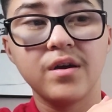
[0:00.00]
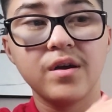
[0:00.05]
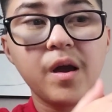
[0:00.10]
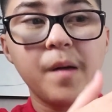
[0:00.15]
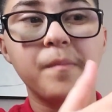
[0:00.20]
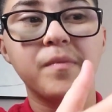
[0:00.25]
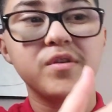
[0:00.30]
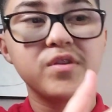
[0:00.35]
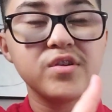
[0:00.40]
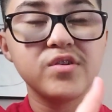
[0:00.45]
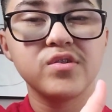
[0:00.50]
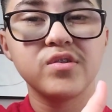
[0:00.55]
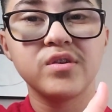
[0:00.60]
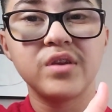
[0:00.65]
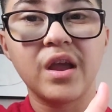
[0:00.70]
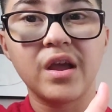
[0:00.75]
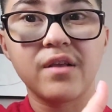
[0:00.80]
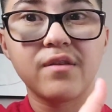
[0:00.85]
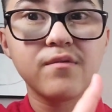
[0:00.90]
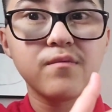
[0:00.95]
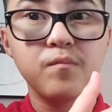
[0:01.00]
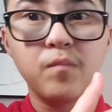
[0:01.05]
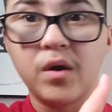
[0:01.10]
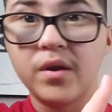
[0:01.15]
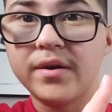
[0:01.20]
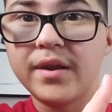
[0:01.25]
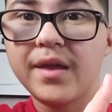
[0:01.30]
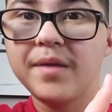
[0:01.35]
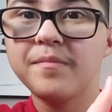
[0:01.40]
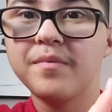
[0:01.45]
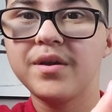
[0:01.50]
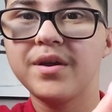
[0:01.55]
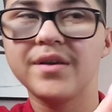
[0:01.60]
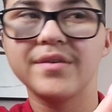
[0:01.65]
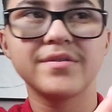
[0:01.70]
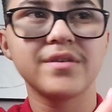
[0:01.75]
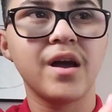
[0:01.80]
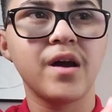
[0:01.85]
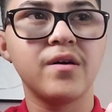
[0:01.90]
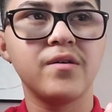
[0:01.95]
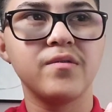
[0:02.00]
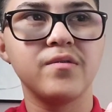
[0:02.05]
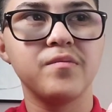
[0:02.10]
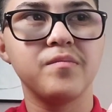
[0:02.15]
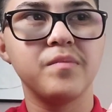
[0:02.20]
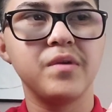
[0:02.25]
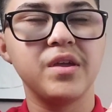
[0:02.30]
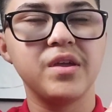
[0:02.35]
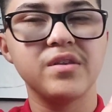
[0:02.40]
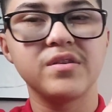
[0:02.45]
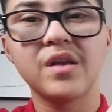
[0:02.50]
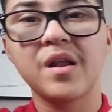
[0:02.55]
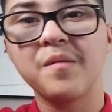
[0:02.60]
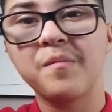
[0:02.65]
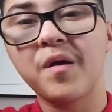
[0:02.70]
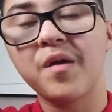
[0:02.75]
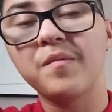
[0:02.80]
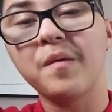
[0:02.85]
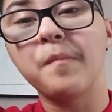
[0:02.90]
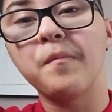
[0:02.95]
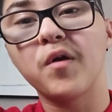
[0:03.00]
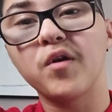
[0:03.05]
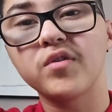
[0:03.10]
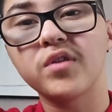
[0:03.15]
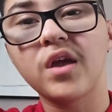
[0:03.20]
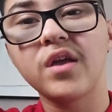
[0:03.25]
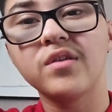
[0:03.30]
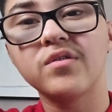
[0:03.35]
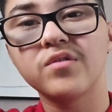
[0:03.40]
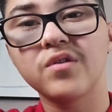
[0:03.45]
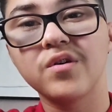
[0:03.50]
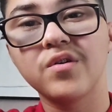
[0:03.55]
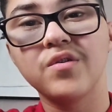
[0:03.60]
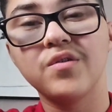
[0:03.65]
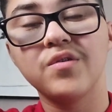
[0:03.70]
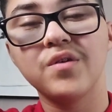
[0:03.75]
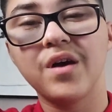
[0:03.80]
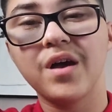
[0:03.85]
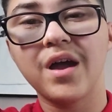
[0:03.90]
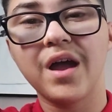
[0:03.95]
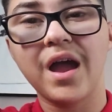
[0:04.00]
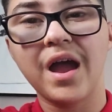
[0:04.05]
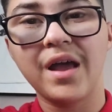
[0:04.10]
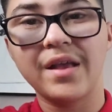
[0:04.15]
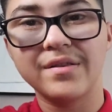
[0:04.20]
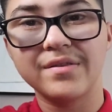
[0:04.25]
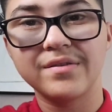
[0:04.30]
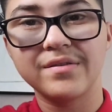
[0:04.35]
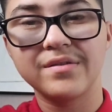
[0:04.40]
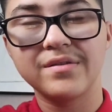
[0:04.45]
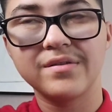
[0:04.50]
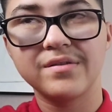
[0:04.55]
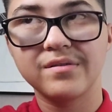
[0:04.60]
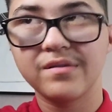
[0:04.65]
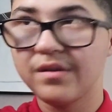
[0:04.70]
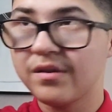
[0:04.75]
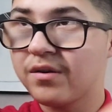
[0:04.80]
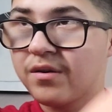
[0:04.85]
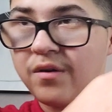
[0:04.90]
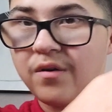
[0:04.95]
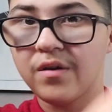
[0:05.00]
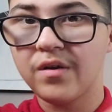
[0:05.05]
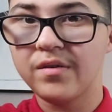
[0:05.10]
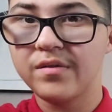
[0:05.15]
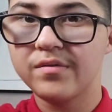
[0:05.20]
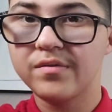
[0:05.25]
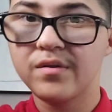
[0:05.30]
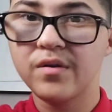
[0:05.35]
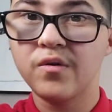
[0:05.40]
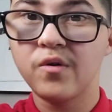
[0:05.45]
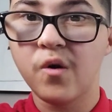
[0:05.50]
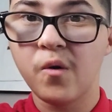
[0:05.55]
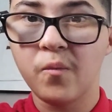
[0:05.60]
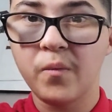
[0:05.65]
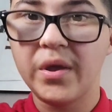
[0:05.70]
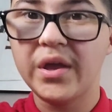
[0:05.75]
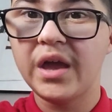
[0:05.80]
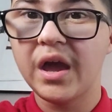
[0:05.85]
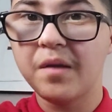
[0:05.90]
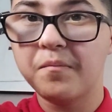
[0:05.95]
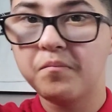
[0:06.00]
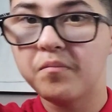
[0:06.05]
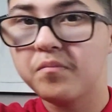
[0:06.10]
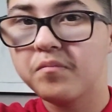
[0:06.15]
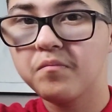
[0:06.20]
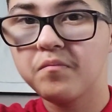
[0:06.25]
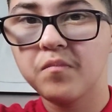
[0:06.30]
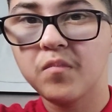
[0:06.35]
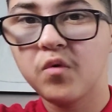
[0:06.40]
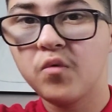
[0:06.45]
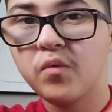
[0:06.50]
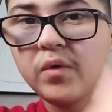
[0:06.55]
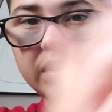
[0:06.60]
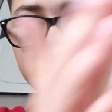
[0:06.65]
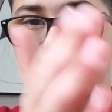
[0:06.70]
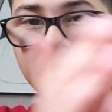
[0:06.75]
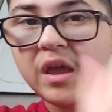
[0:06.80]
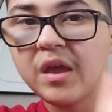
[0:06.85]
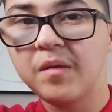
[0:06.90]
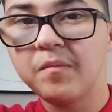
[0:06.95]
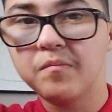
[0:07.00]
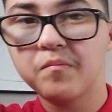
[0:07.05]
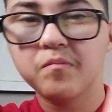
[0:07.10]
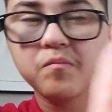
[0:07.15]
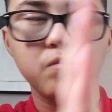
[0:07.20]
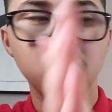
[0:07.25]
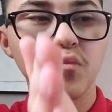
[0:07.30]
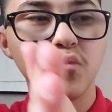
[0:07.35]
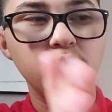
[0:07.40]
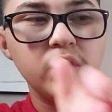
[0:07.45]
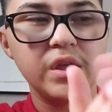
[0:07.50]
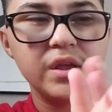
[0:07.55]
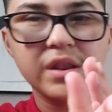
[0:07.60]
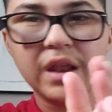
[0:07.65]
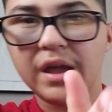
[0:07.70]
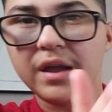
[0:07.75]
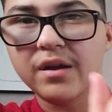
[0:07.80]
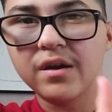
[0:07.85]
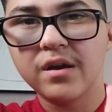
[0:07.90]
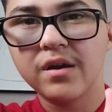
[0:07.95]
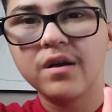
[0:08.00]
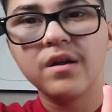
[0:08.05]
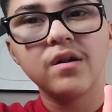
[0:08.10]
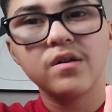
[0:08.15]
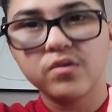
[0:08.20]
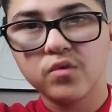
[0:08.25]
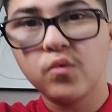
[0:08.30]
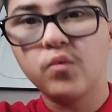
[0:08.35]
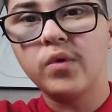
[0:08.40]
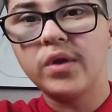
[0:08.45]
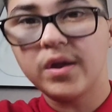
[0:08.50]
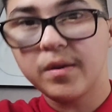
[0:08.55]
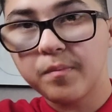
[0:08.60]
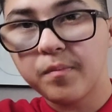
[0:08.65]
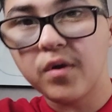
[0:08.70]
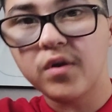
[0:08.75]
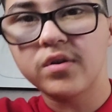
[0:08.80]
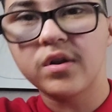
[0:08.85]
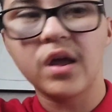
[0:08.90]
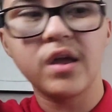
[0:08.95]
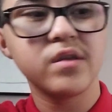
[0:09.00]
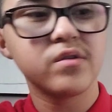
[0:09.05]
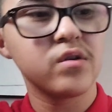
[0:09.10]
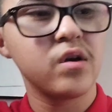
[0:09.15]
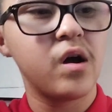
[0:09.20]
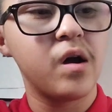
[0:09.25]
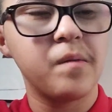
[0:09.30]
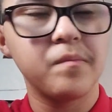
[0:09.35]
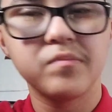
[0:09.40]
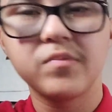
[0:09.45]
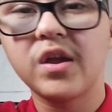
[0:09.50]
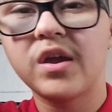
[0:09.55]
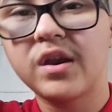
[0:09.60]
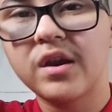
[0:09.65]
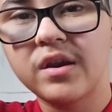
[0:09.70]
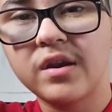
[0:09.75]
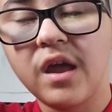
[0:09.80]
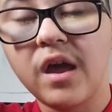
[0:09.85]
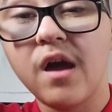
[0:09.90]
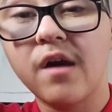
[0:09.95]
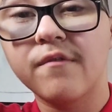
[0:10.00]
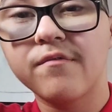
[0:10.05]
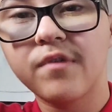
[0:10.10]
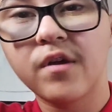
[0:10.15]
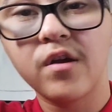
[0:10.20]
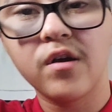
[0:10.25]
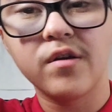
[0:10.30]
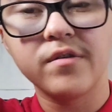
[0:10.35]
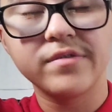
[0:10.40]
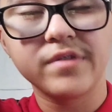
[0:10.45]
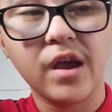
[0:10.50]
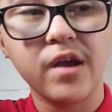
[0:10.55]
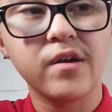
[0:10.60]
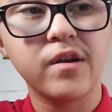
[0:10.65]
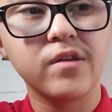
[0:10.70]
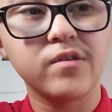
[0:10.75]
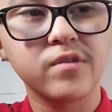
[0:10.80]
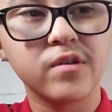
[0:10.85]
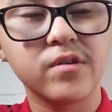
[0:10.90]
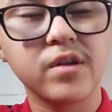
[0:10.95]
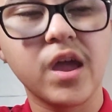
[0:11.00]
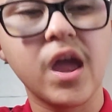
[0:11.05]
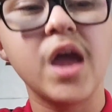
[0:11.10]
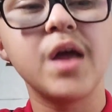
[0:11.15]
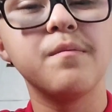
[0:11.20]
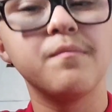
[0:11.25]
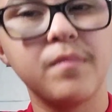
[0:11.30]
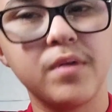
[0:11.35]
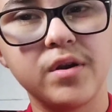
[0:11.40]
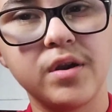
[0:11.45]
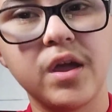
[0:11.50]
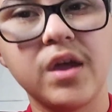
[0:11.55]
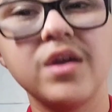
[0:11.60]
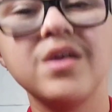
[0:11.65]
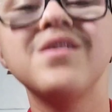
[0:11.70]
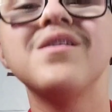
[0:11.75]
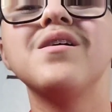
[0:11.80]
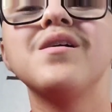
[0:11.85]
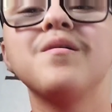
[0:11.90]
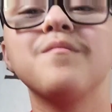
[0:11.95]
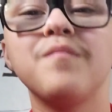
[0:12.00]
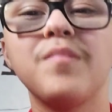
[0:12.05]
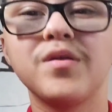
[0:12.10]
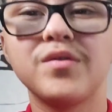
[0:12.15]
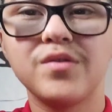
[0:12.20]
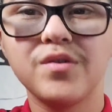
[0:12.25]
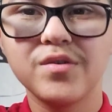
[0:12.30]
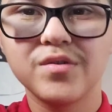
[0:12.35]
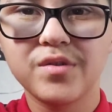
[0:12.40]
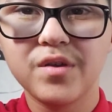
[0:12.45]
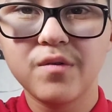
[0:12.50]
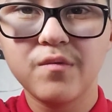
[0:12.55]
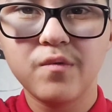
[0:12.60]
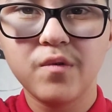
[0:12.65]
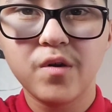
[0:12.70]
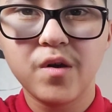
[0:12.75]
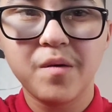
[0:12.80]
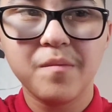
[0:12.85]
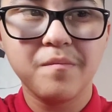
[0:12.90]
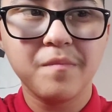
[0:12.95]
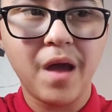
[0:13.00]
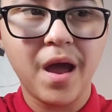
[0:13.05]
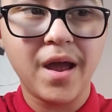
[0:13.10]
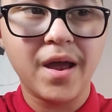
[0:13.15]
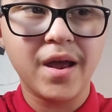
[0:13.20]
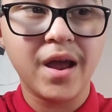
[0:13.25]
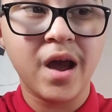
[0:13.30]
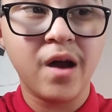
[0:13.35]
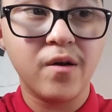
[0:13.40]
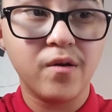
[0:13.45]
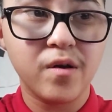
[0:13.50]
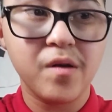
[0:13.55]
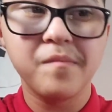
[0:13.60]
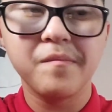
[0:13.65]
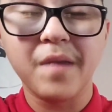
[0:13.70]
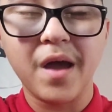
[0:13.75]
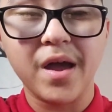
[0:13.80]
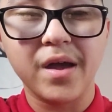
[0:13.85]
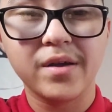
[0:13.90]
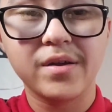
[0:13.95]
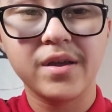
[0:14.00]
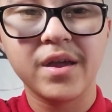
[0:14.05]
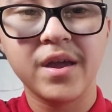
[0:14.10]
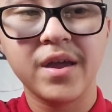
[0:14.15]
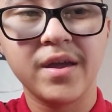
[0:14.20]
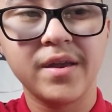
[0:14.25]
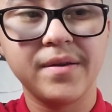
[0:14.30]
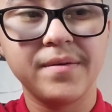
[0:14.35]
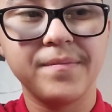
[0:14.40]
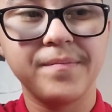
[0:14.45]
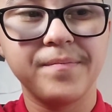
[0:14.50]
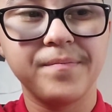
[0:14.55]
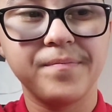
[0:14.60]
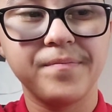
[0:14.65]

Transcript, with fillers: competition next Monday because I'll be celebrating my birthday. So as you know, it's still a weekend, a weekday, we like the week birthday. So I'm taking a day off there on Saturday, Sunday, and Monday. But Tuesday we'll come back. I'll come back and